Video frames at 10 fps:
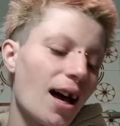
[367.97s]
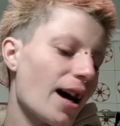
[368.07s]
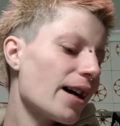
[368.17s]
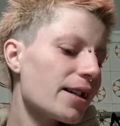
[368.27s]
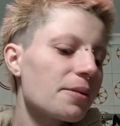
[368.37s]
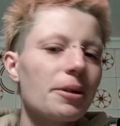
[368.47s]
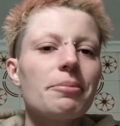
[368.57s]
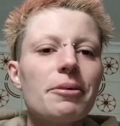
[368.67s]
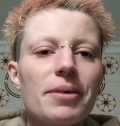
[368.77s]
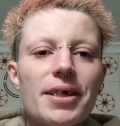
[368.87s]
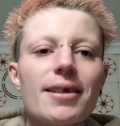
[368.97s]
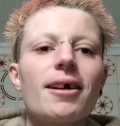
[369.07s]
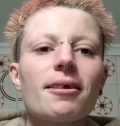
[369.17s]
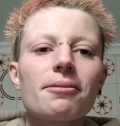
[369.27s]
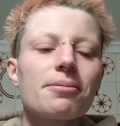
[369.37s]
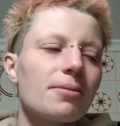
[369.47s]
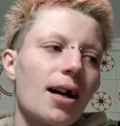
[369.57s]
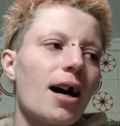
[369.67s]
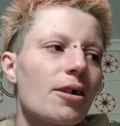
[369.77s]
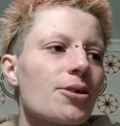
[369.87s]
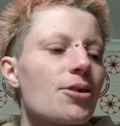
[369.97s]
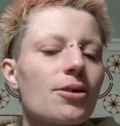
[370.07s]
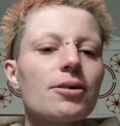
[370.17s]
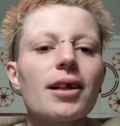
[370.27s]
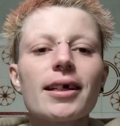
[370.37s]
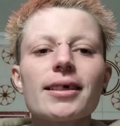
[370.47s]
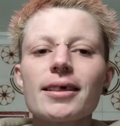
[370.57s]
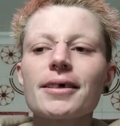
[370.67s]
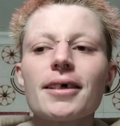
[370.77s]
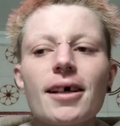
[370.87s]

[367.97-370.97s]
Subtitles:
I remember myself, I used to like